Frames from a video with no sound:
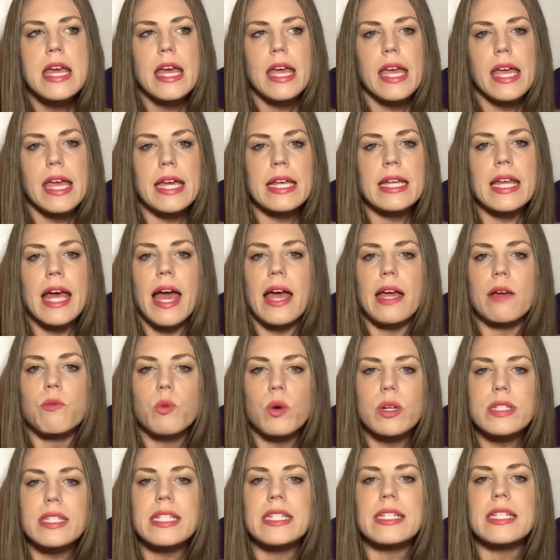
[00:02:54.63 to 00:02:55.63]
And I
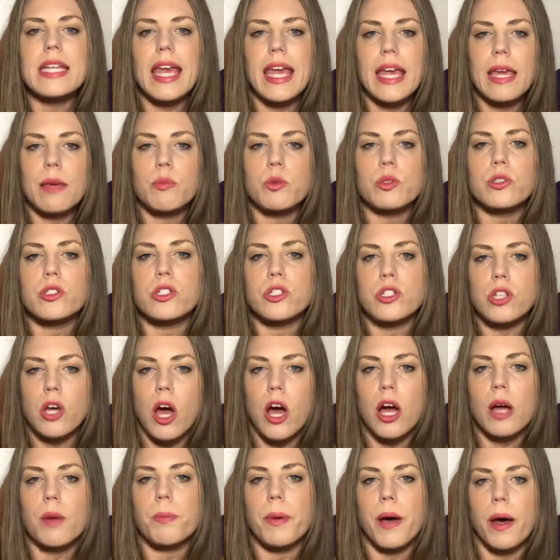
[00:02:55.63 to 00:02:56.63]
wasn't able to
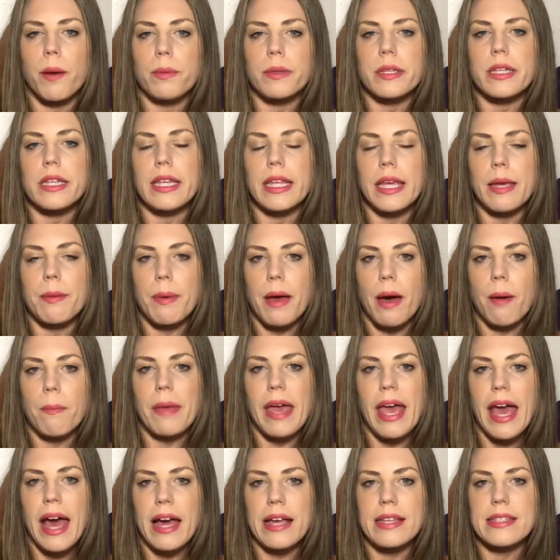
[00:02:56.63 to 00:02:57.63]
talk publicly about
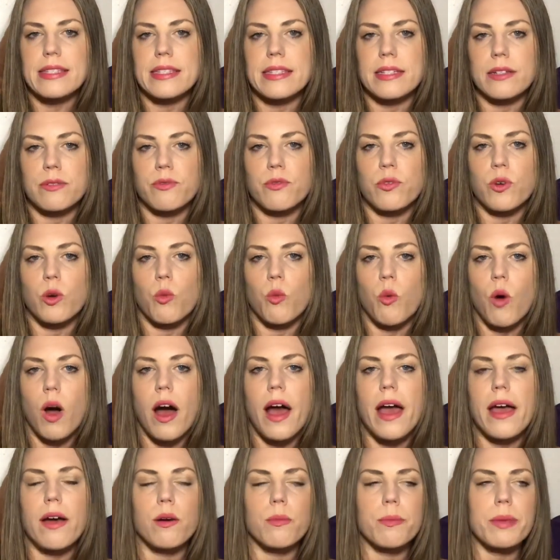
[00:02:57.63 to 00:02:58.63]
my accident for a
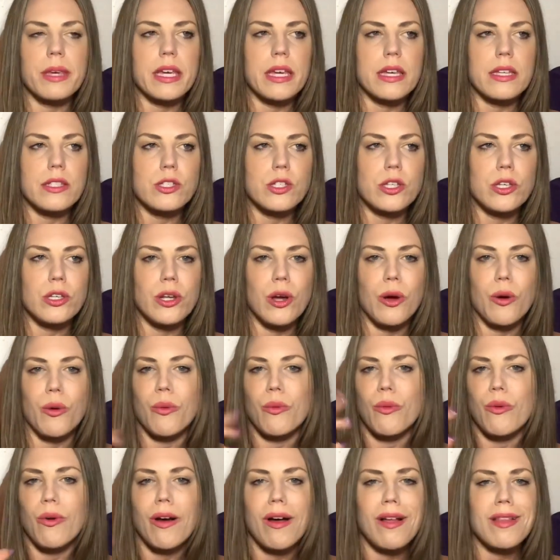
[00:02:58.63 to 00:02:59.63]
while because,
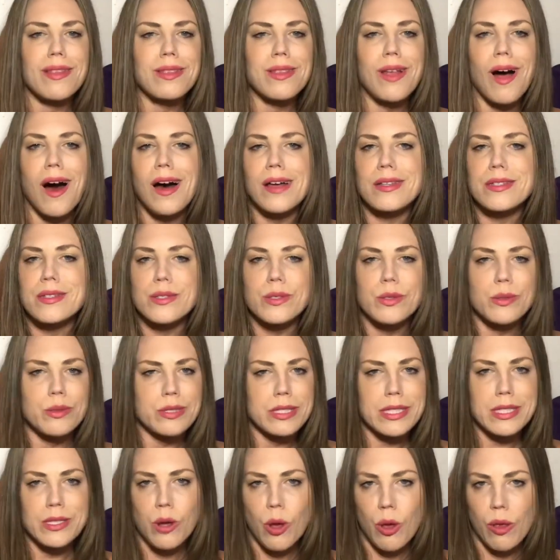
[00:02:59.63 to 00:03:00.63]

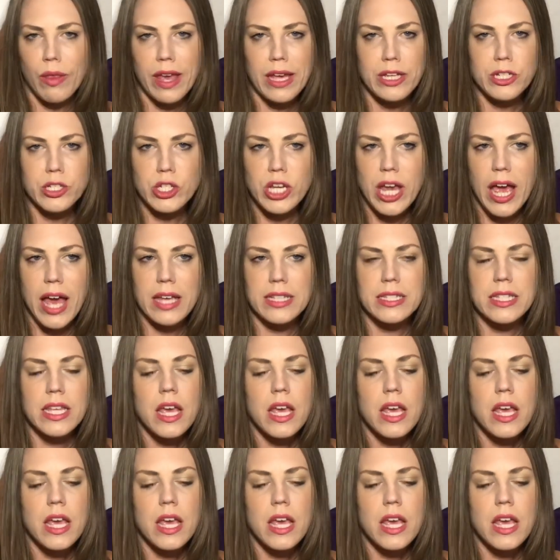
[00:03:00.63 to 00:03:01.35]
lawsuits and all that jazz.